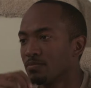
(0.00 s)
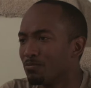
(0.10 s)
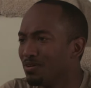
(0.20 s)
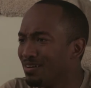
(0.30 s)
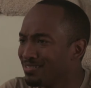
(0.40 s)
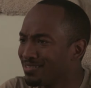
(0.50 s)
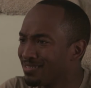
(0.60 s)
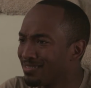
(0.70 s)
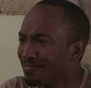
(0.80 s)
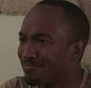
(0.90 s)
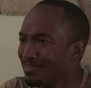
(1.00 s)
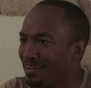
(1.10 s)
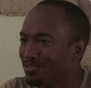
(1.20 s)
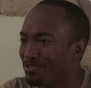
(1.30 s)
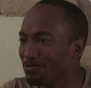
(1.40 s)
What?
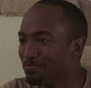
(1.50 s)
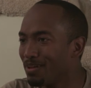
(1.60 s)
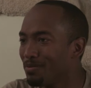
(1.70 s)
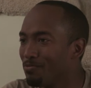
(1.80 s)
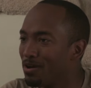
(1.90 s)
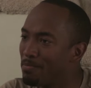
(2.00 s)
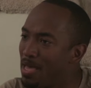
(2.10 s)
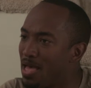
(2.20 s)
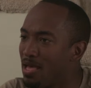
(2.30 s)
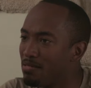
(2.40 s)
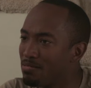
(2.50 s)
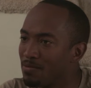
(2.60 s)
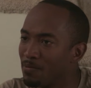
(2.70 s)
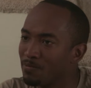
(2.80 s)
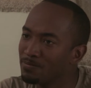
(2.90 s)
Not you, Playboy now.
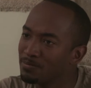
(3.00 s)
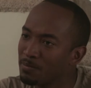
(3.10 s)
Yeah,